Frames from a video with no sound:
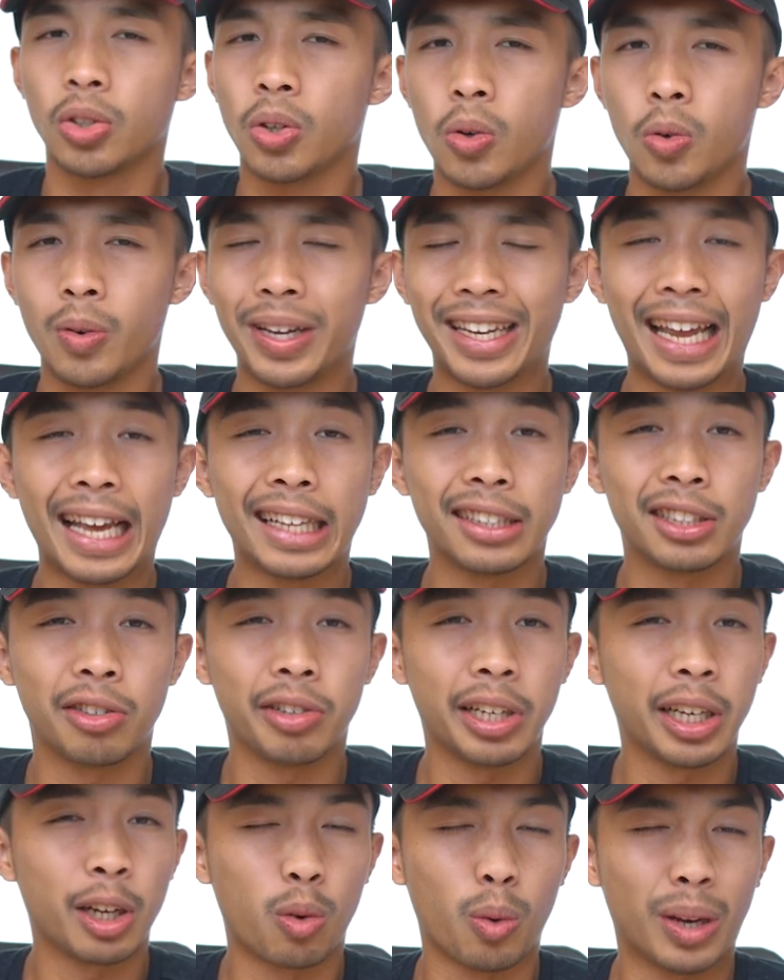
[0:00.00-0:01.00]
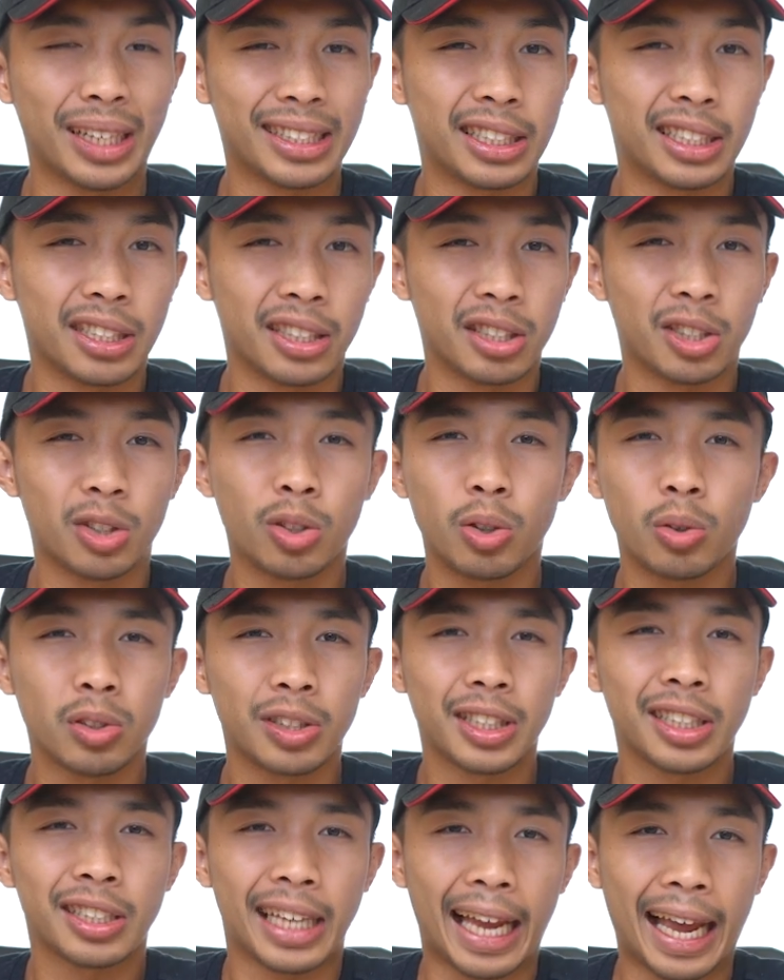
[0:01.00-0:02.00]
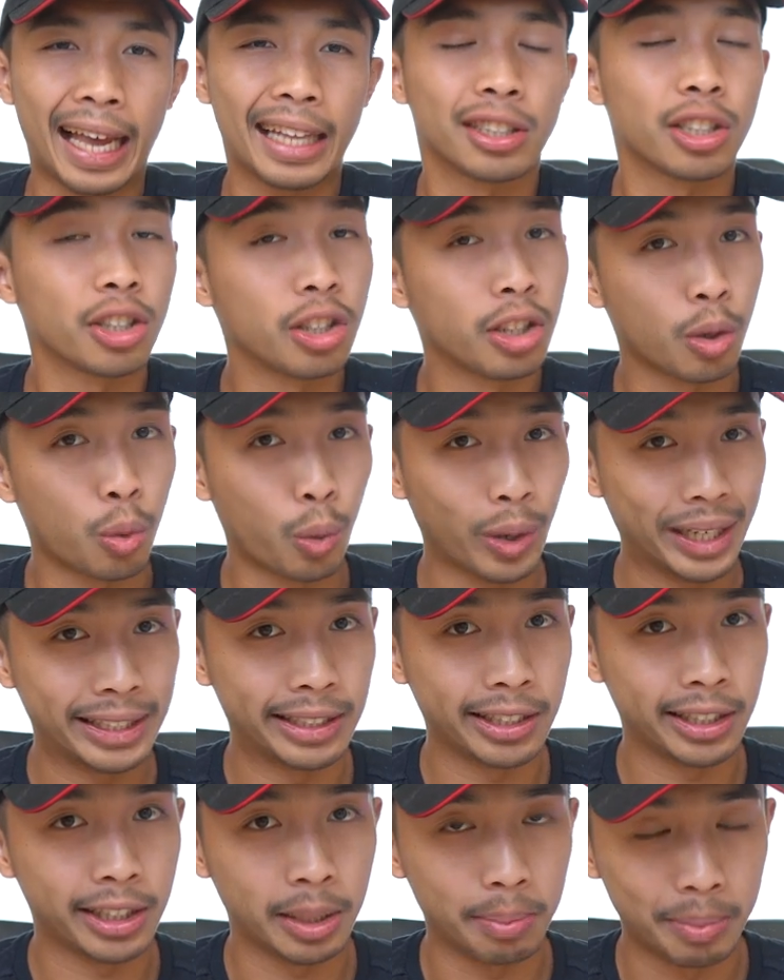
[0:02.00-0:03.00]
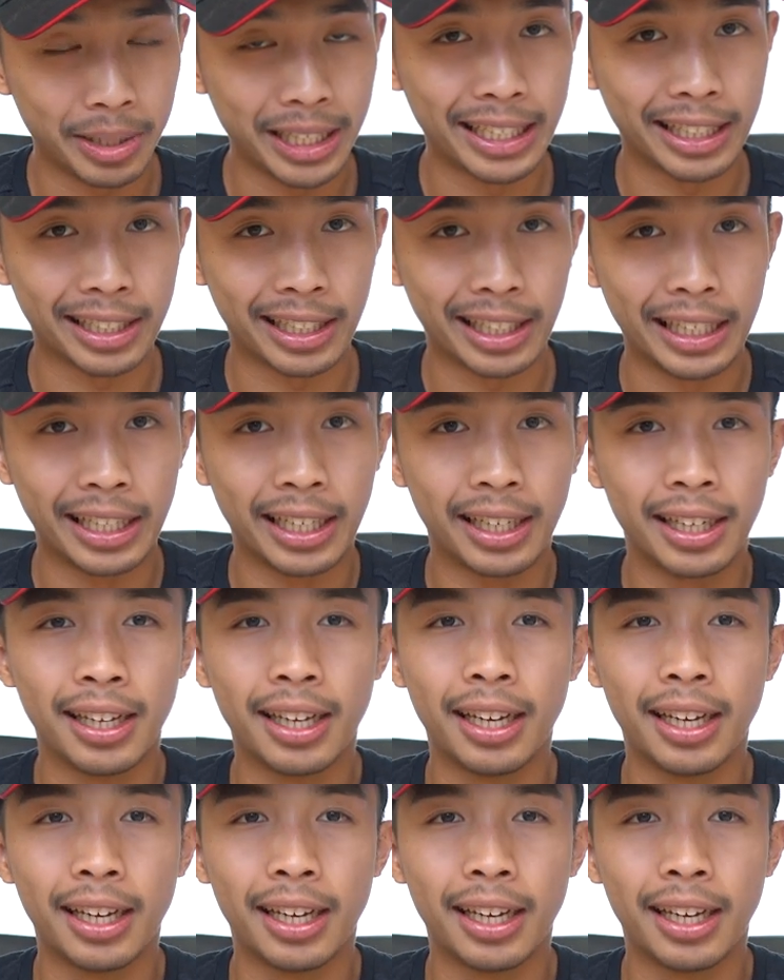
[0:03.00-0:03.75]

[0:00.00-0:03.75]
So when answering questions, don't just answer the questions immediately.